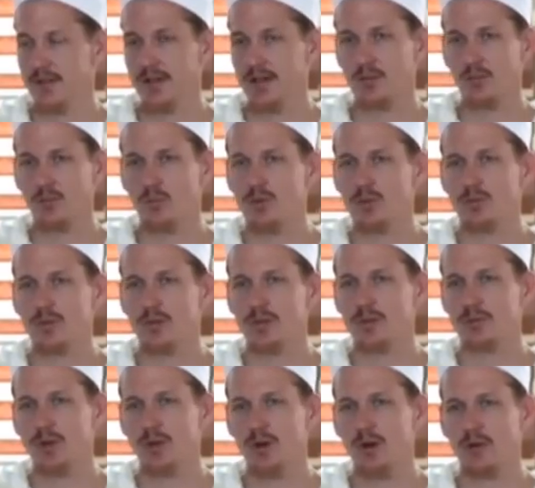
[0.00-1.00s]
That what
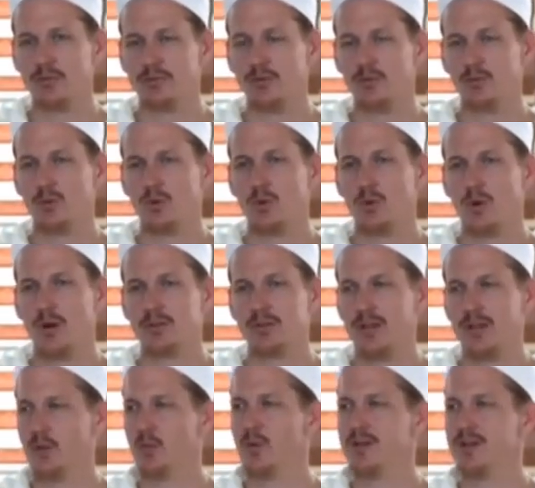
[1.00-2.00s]
we often will
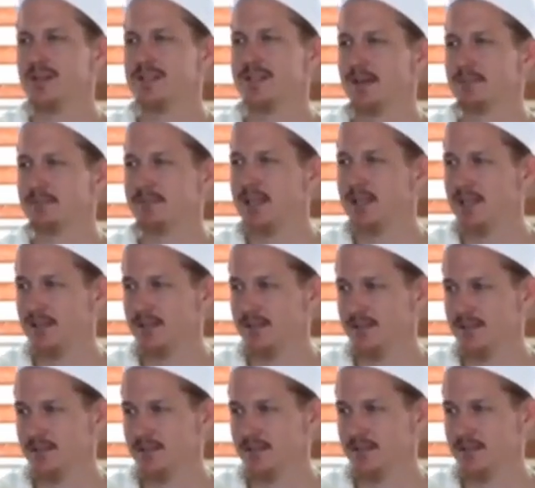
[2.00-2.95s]
question, like, what does that mean?